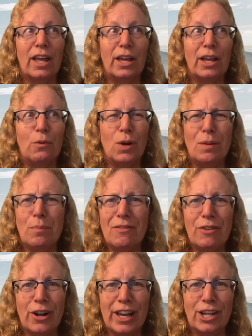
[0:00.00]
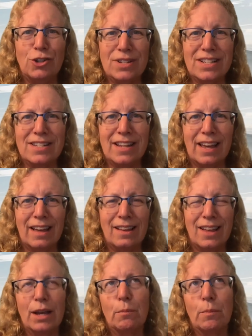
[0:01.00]
it wouldn't be very interesting.
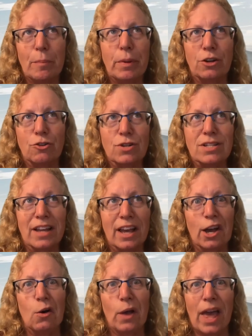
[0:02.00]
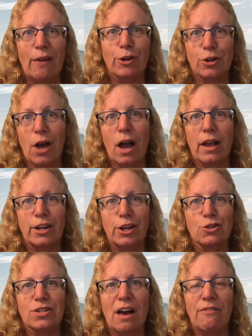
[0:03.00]
Like, it might be interesting, okay, if you're talking to
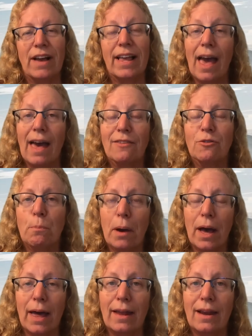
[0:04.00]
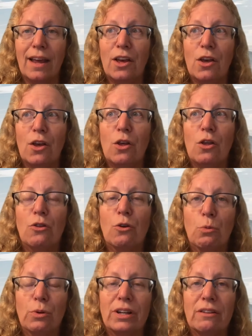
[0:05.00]
yourself, I guess. But the
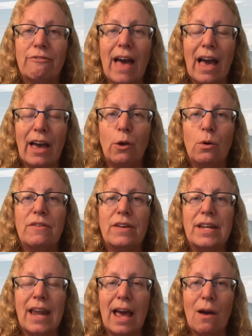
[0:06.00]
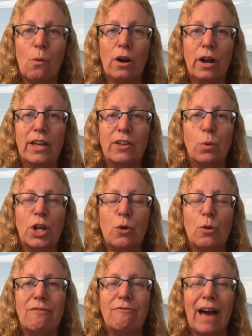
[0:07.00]
real value of a network is when you
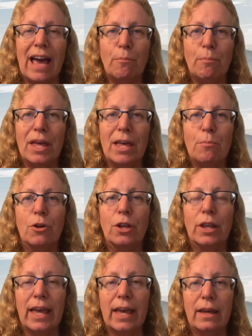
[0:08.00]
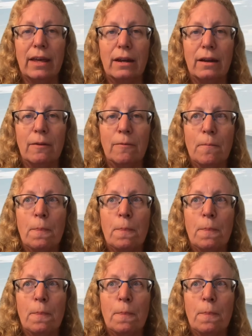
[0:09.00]
invite people in